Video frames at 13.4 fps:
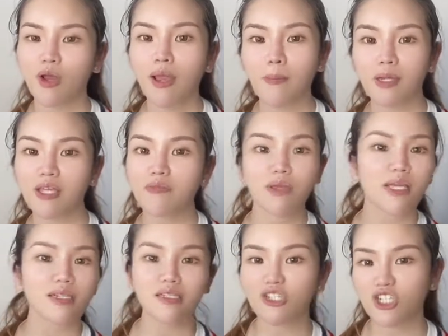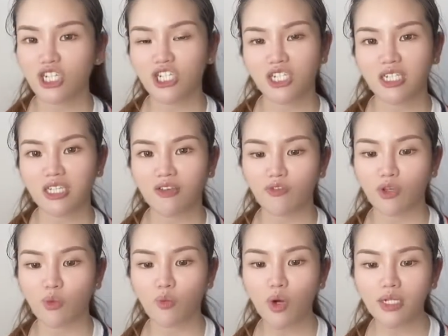But give me any suggestions if you
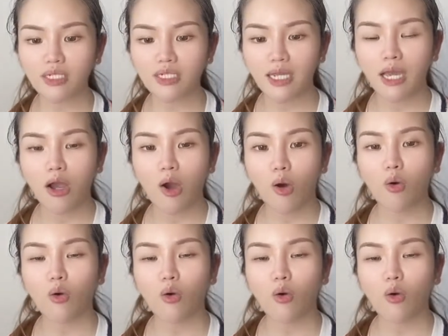want, or